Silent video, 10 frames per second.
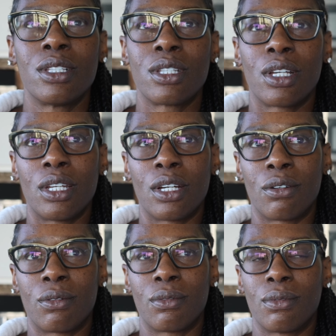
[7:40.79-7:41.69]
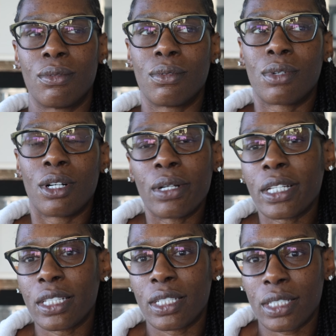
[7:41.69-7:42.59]
So, you know, going
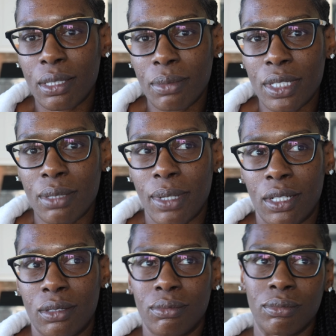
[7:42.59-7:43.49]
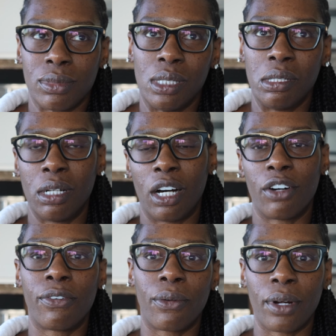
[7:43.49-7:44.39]
to the gym is about a
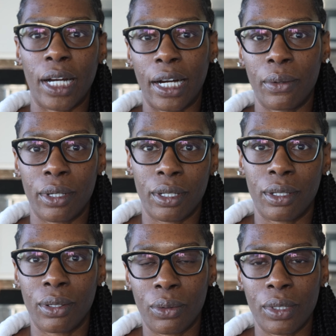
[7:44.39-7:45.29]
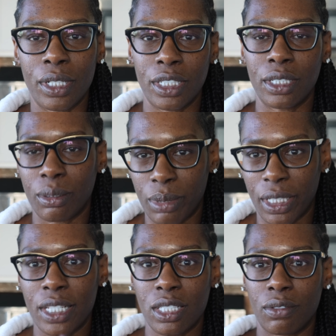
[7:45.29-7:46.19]
four hour ordeal
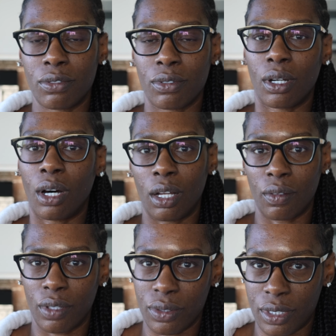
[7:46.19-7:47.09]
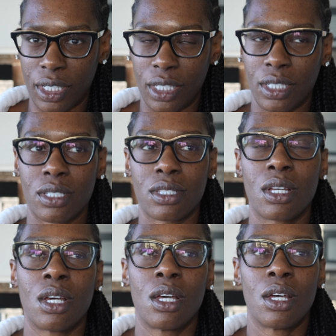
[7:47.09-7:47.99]
because of all those things
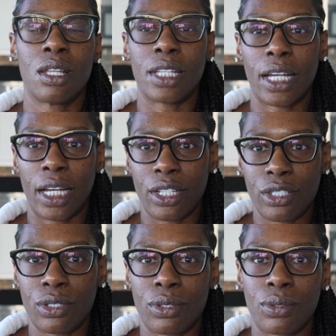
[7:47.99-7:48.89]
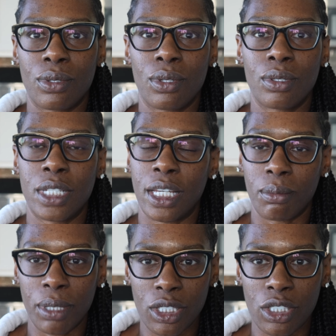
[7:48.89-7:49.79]
that I do, taking
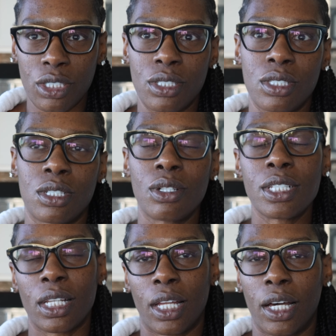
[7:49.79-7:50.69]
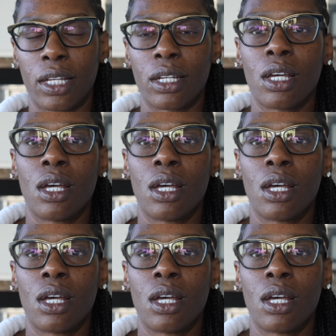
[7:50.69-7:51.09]
pictures. So it's a lot.